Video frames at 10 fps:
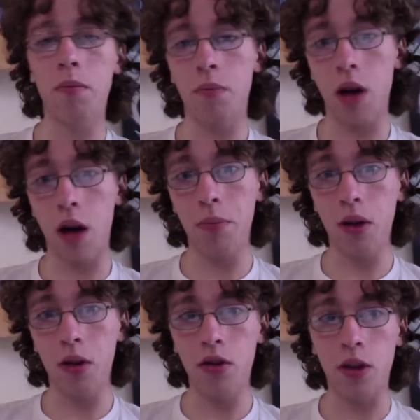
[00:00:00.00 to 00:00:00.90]

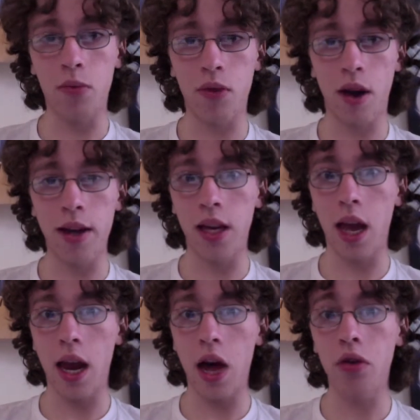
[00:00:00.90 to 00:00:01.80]
uploads. I'm trying to get
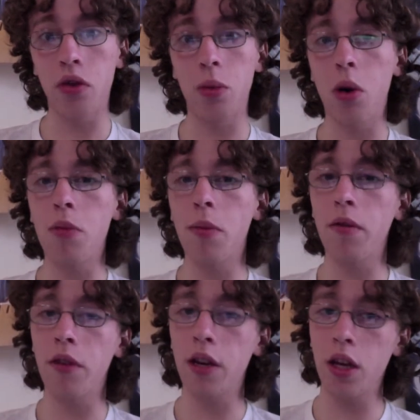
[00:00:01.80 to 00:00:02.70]
out 2 Pokemon
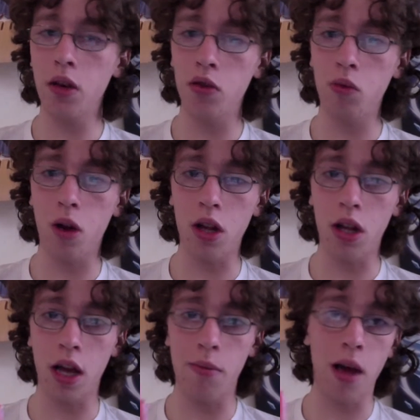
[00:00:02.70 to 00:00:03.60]
videos while
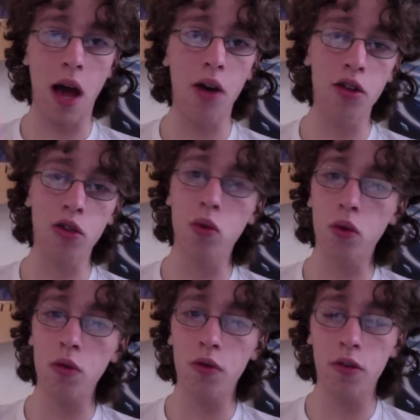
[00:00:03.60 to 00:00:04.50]
I'm out of school
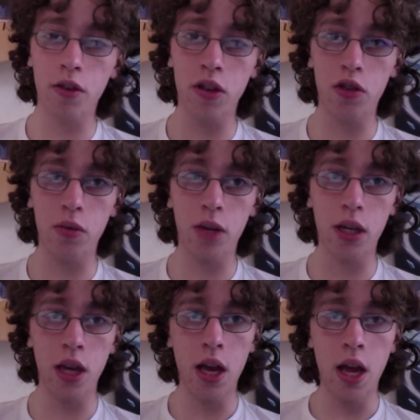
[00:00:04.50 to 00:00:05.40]
for this week.
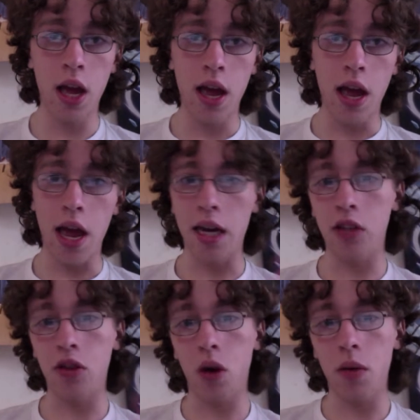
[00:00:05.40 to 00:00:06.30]
And as
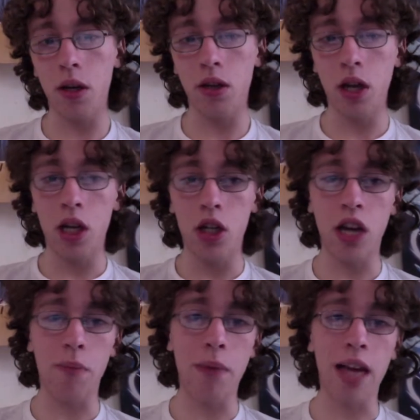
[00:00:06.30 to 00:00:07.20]
always,
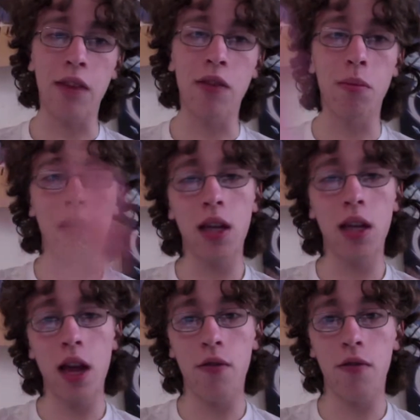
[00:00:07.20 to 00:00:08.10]
check back every
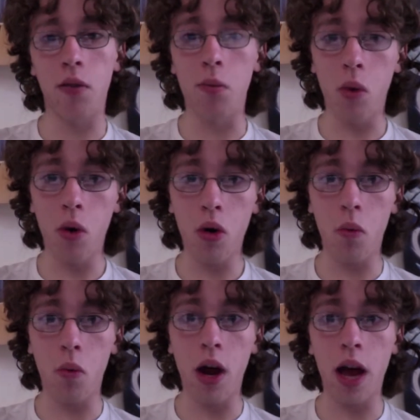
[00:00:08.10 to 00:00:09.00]
Monday for more
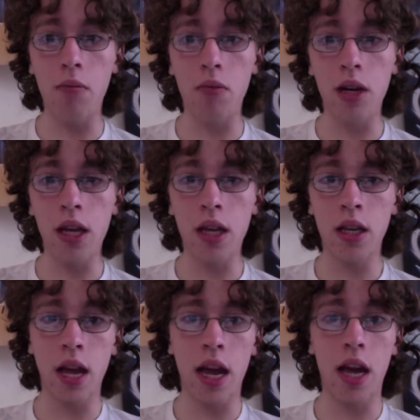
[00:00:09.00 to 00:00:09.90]
what I'm reading
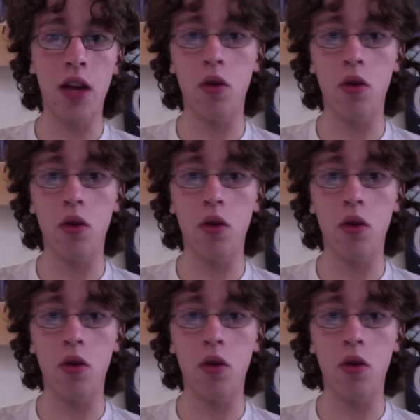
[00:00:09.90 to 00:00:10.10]
and